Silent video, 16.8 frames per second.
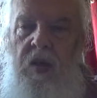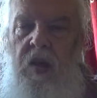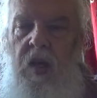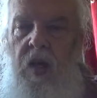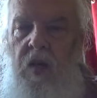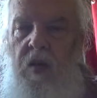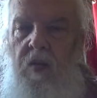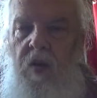
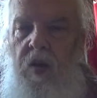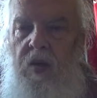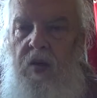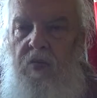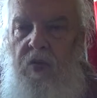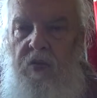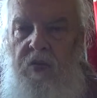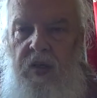yeah, I watch
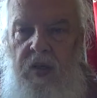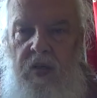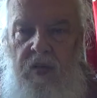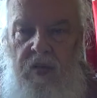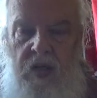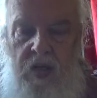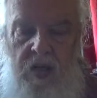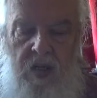a movie
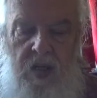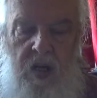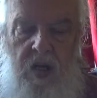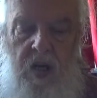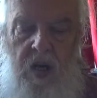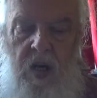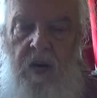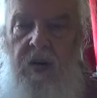here or there.
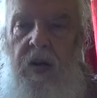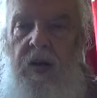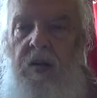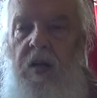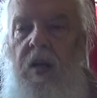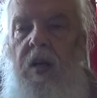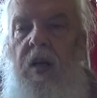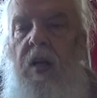All
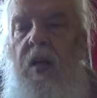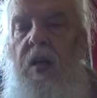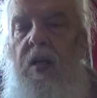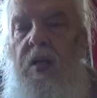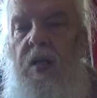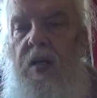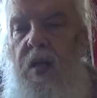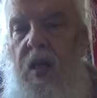right,
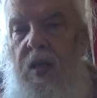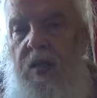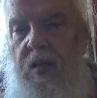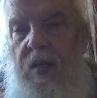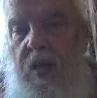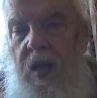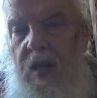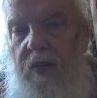stay
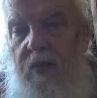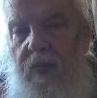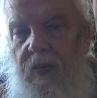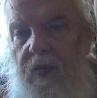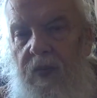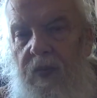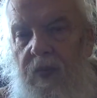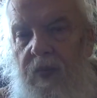safe,